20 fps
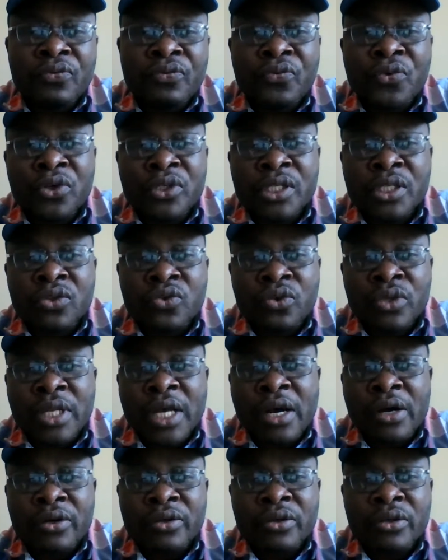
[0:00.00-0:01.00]
42
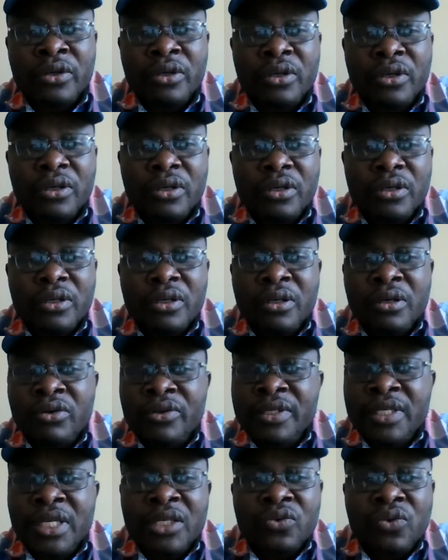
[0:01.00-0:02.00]
down,
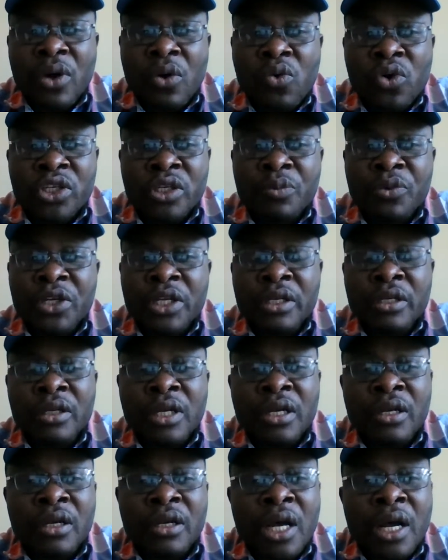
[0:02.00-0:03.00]
Christians were
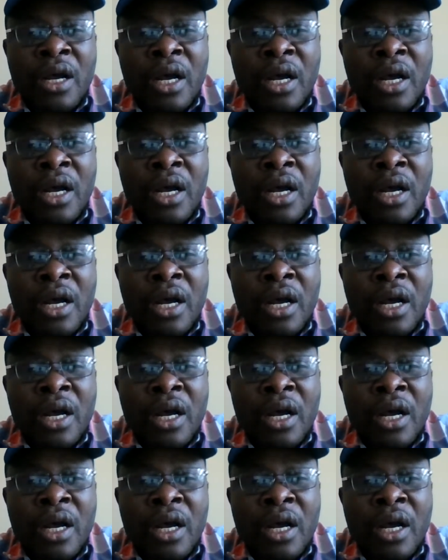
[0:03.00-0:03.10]
worshiping